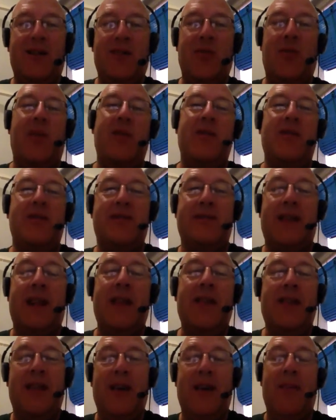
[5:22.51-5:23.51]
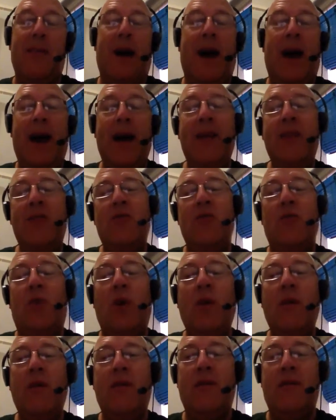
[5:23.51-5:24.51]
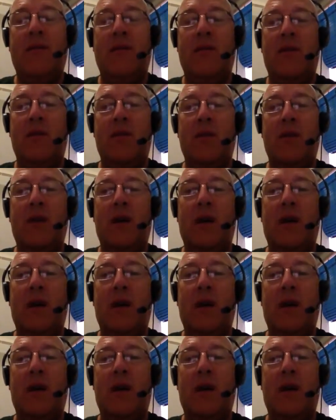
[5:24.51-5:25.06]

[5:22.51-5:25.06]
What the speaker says: to understand them. I do also.